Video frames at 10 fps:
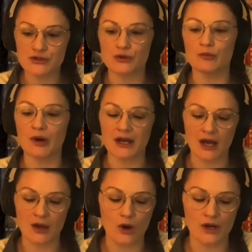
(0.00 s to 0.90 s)
to but
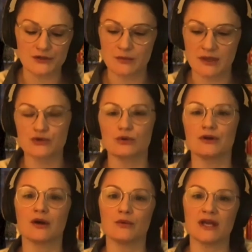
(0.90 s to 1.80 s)
i want to make sure
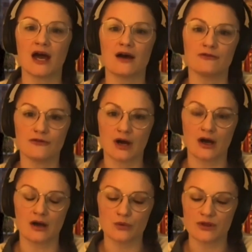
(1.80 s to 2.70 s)
that we have
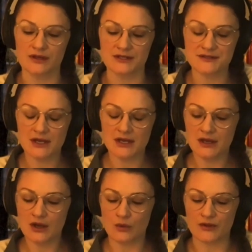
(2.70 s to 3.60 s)
uh, with this
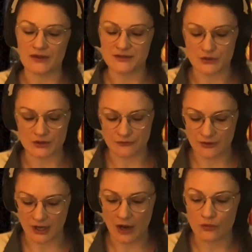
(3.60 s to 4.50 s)
with this sort of
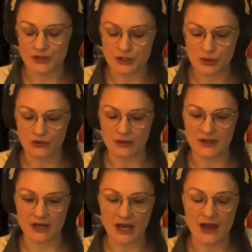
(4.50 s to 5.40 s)
uh, outreach program
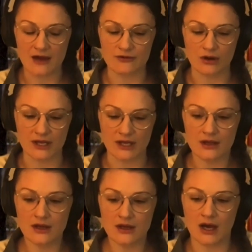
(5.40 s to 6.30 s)
that I have going
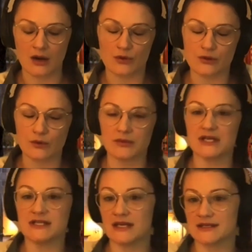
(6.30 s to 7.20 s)
um, with the Women
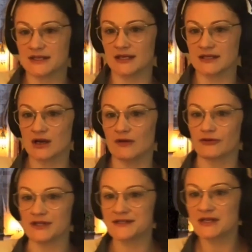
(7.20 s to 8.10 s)
in Data Science
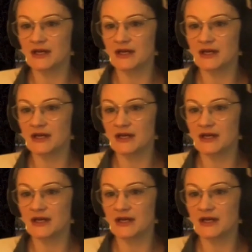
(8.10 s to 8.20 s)
Conference,